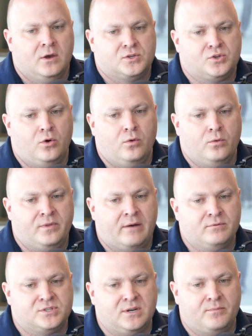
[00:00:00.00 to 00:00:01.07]
So
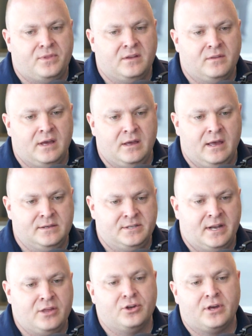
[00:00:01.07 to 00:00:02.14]
that was something that, as
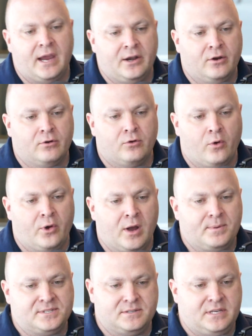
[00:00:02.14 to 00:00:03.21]
an educator, growing
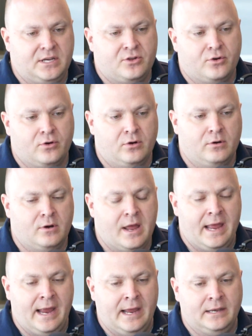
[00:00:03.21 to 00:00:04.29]
up as a teacher
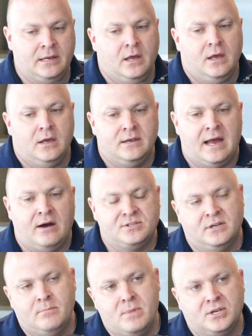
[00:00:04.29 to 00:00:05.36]
and now
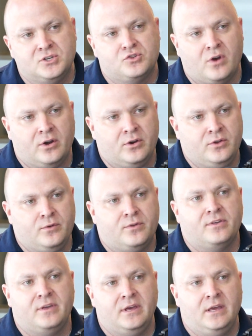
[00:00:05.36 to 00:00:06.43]
as an administrator, you
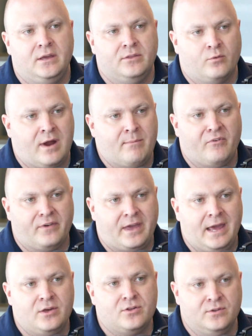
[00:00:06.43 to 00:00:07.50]
see the
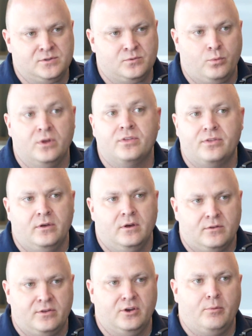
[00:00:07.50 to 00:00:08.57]
ramifications with
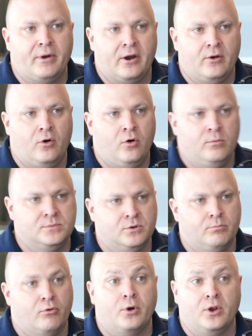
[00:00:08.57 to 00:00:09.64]
single-parent homes
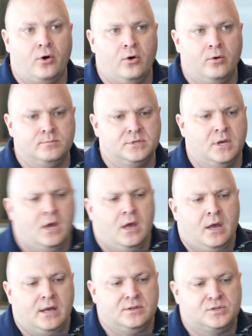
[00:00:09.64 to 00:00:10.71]
or broken homes.
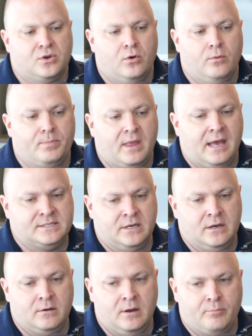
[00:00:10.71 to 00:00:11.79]
And so as
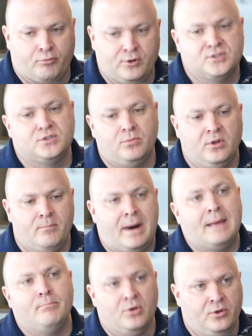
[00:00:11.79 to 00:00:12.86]
a principal in
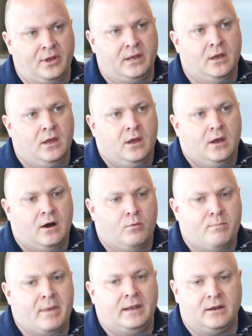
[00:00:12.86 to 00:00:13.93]
my building,
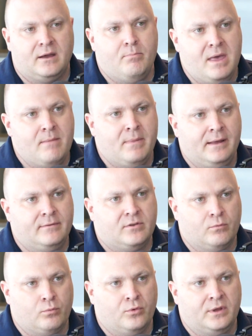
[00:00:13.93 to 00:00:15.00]
we made a commitment
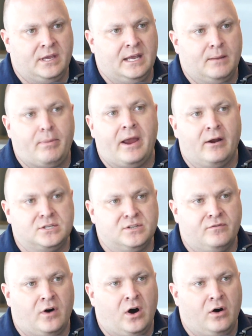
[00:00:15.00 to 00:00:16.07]
to really getting parents
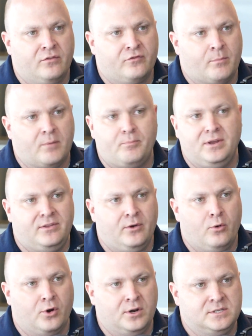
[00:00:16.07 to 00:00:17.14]
involved from our
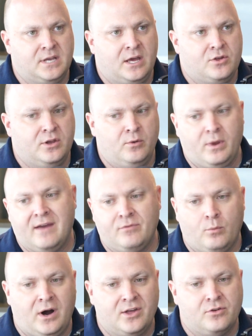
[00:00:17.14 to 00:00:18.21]
PTO organization. We have
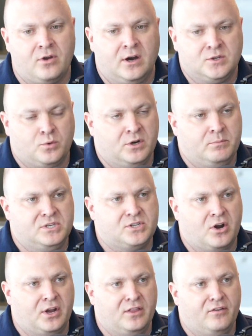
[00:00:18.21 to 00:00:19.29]
the Watchdogs we're going to be
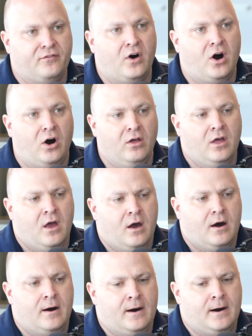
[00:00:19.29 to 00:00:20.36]
starting in the fall
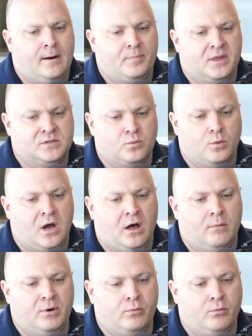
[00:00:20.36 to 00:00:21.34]
as well.